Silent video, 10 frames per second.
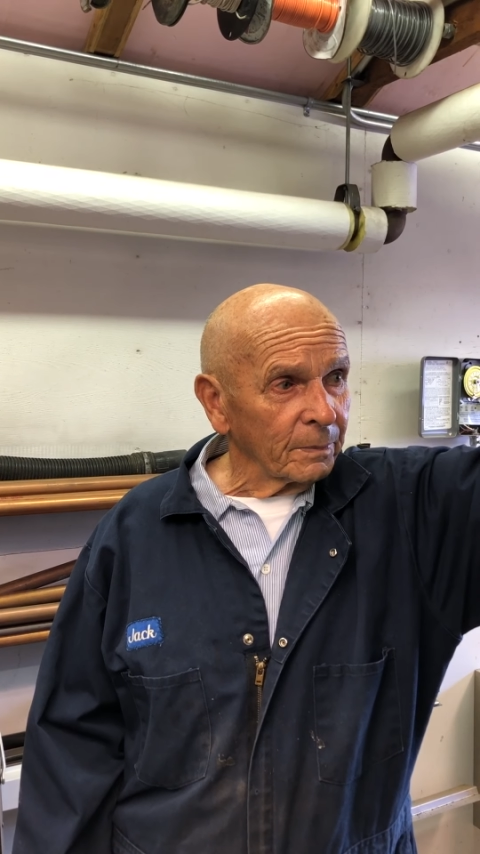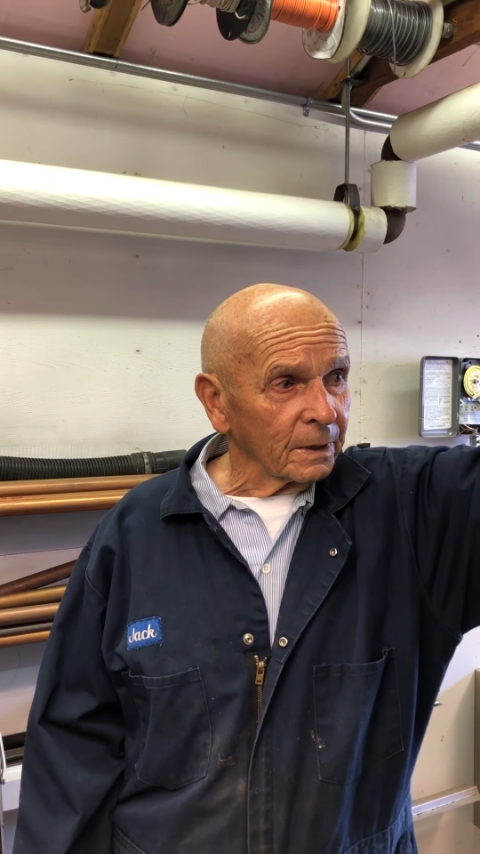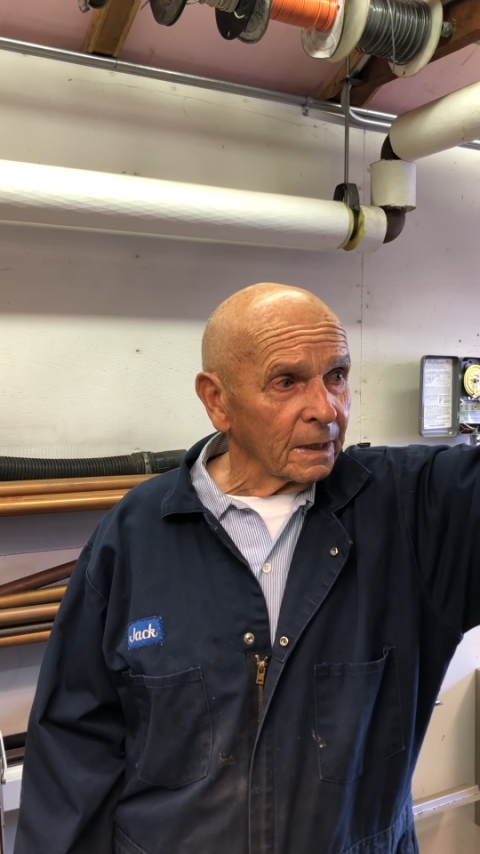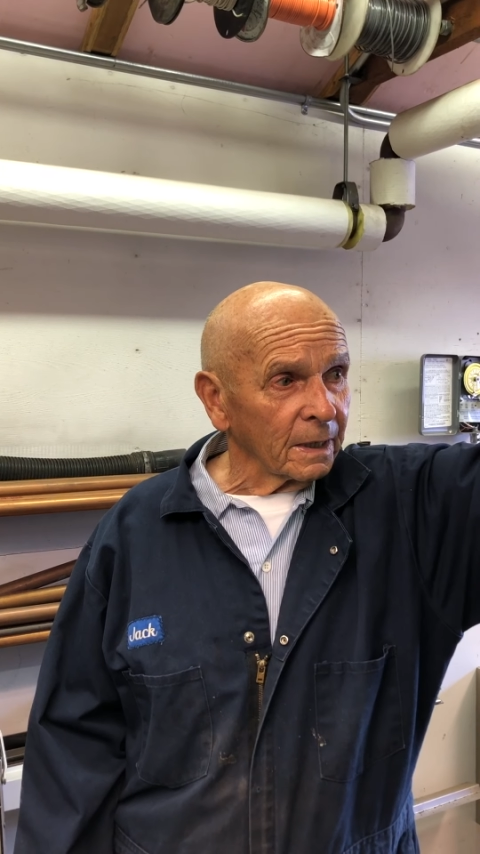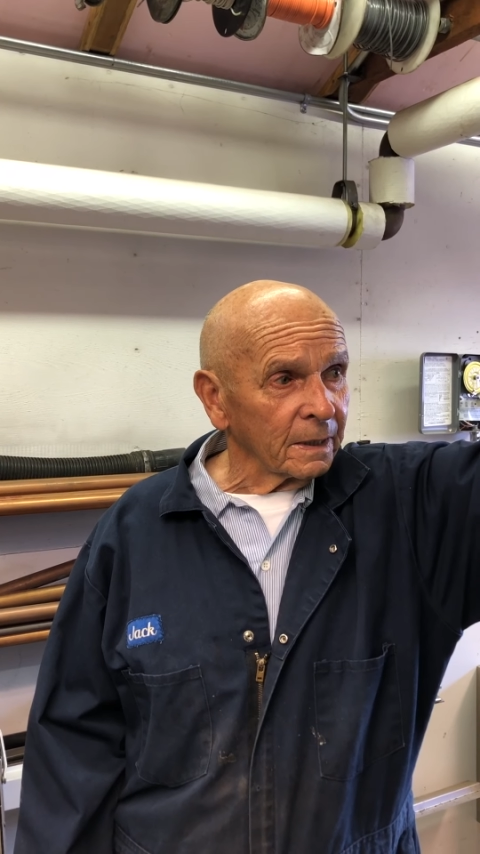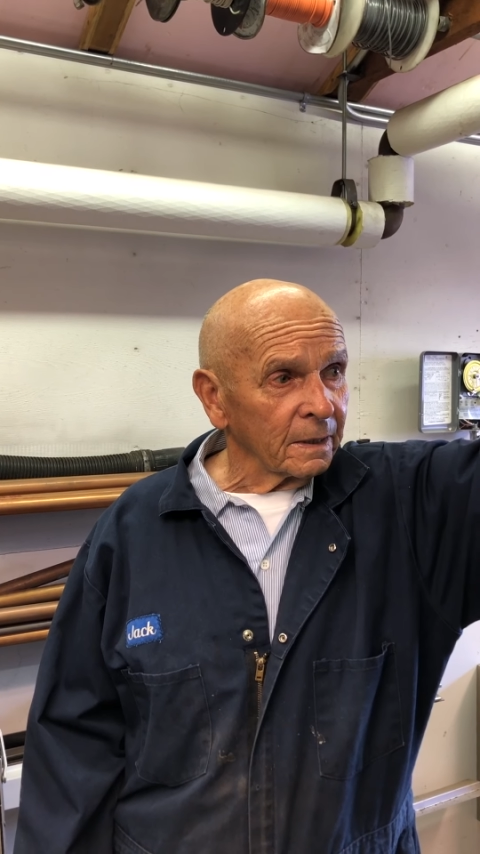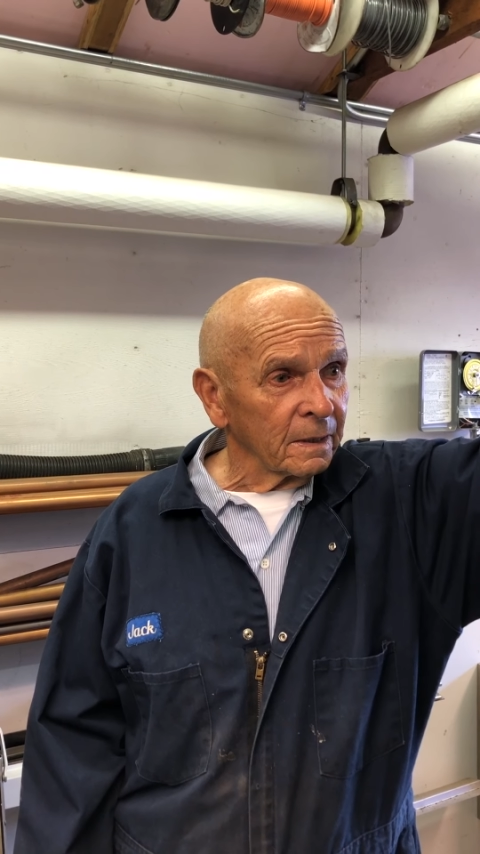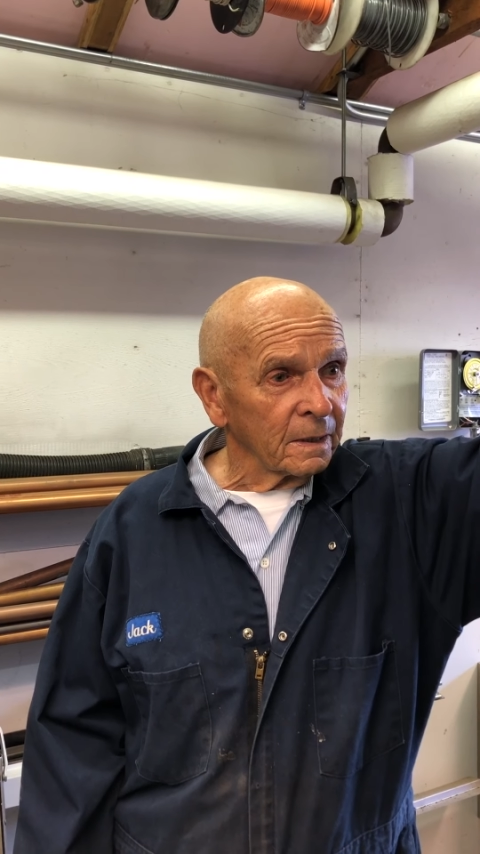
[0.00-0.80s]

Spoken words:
again,